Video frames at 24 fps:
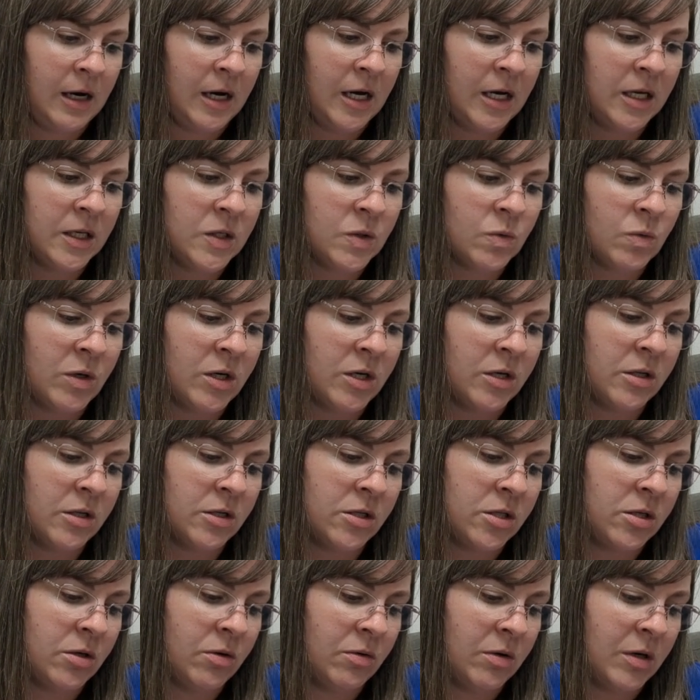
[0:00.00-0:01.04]
It's one of the
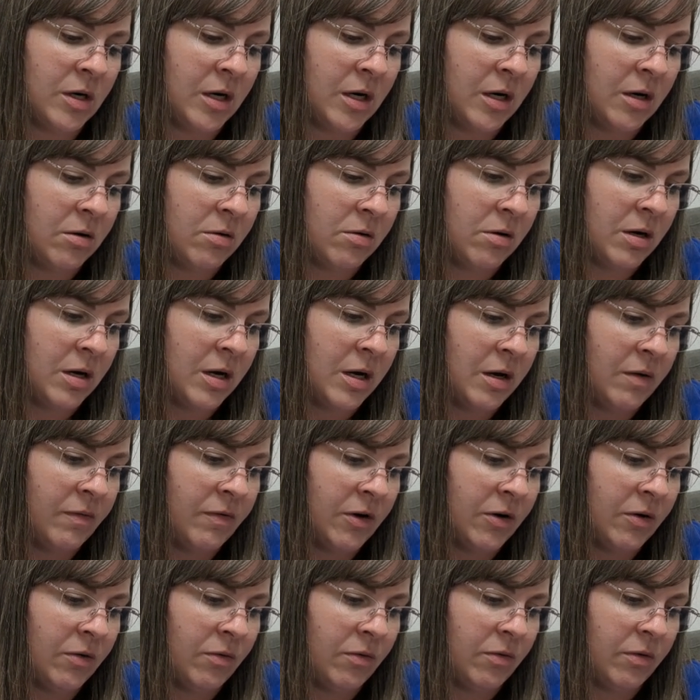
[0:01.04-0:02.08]
two, and I don't have
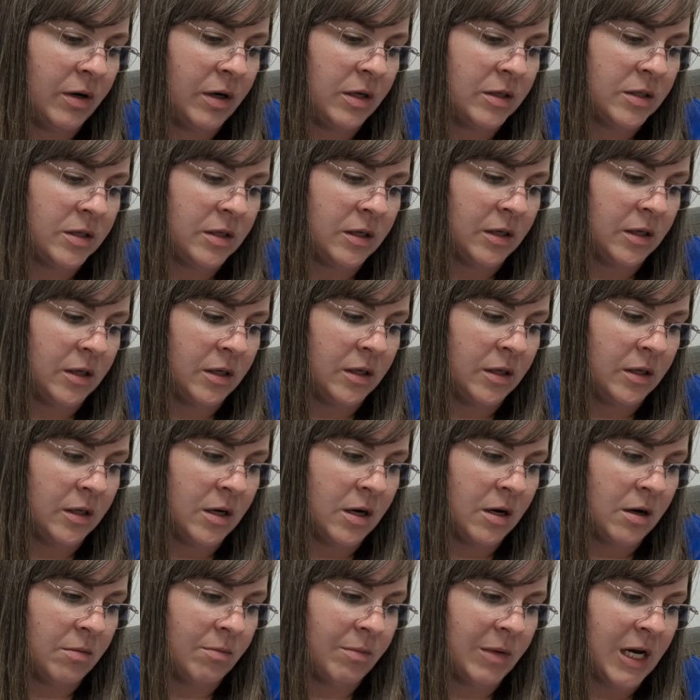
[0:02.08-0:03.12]
it written
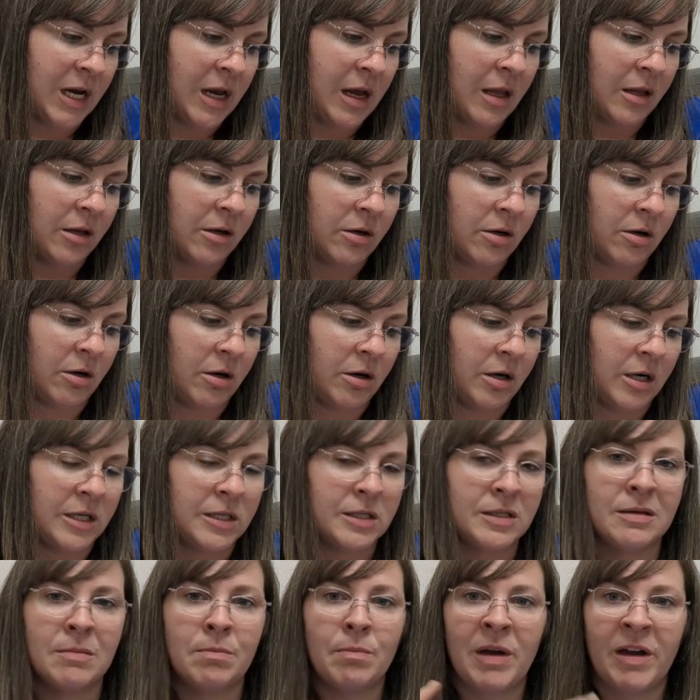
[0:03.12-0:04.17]
on my calendar.
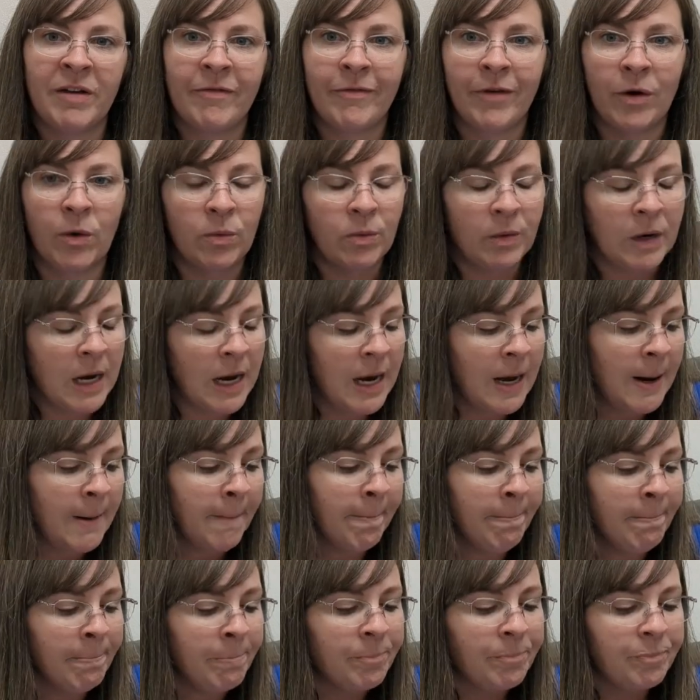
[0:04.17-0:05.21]
It's in my phone.
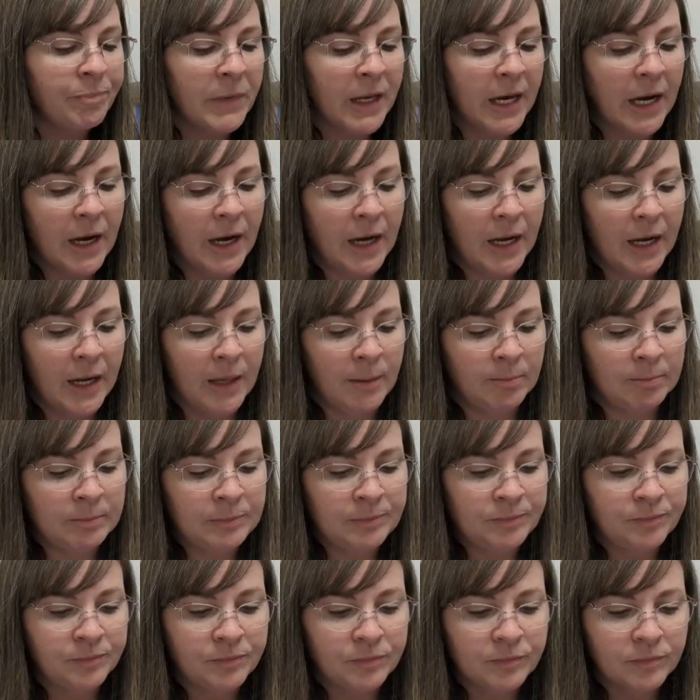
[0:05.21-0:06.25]
Um,
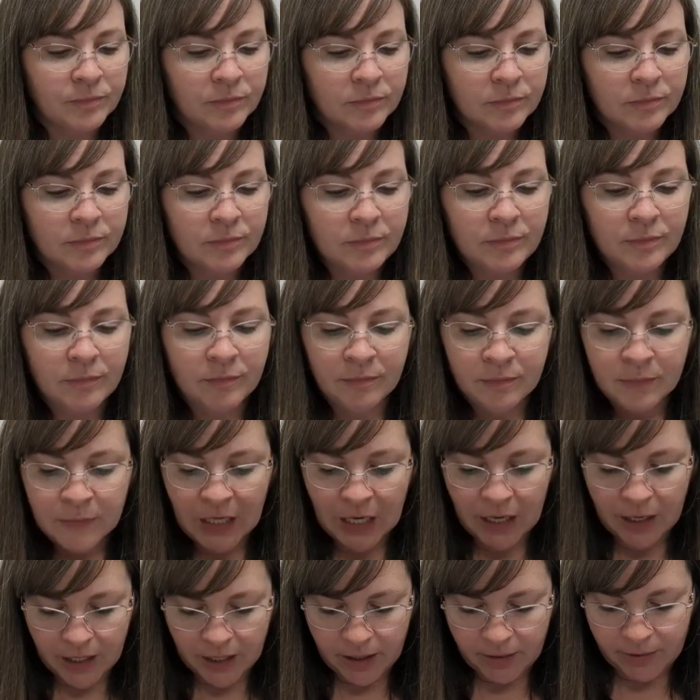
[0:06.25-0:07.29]

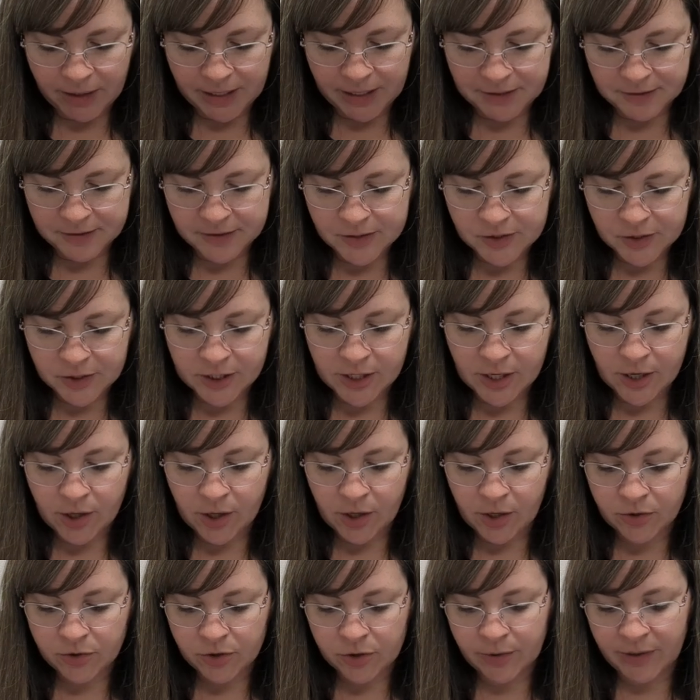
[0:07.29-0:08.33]
anyway,
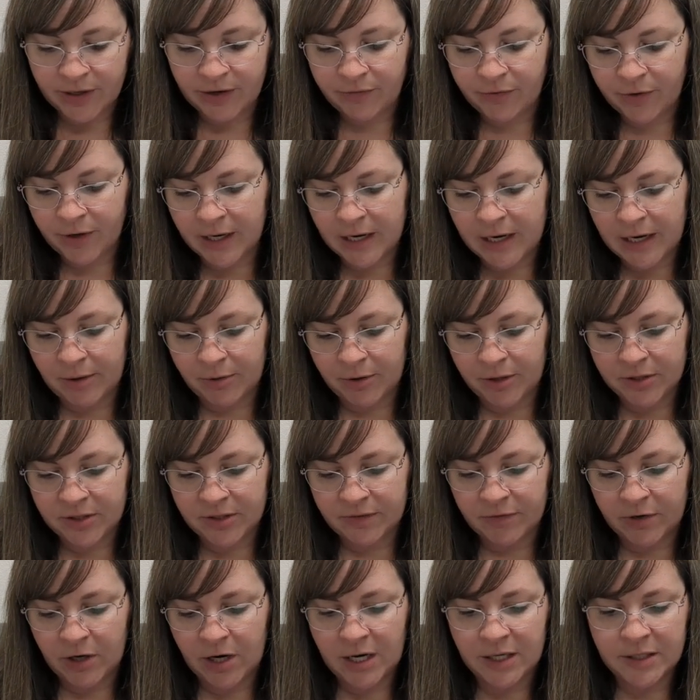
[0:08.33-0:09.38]
so 24 hours
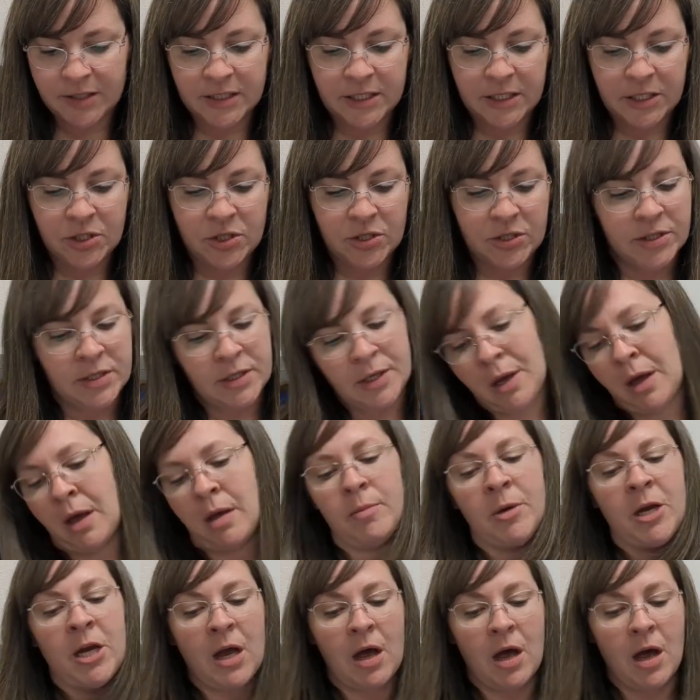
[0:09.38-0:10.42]
of cross stitches
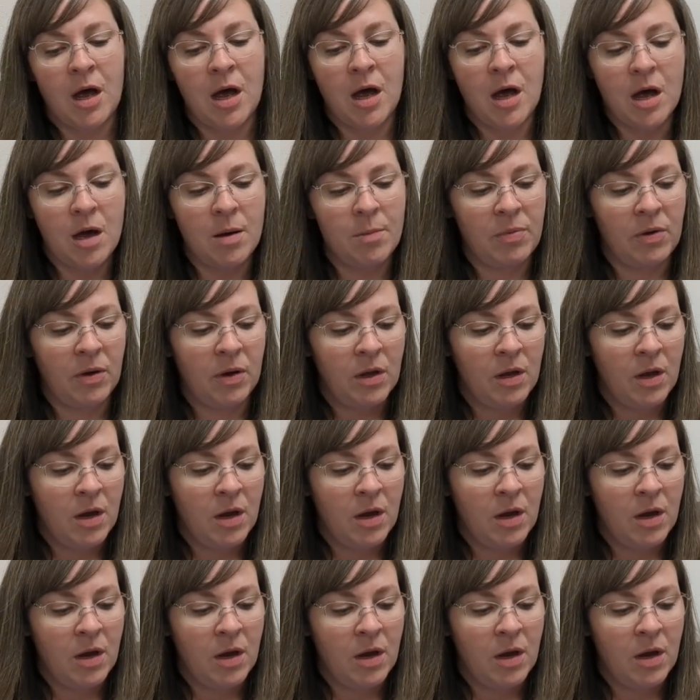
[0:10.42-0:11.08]
coming up.